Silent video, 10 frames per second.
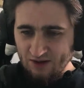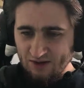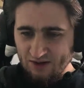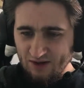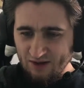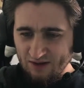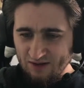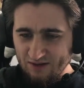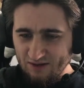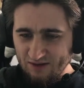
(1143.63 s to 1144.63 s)
And
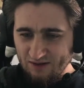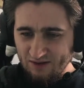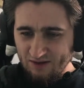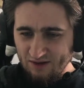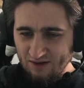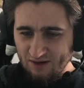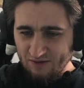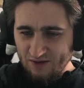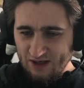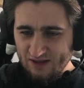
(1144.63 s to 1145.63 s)

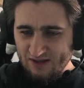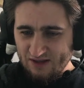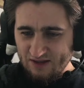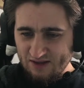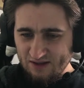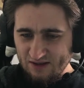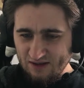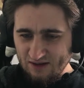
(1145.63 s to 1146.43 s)
if yes,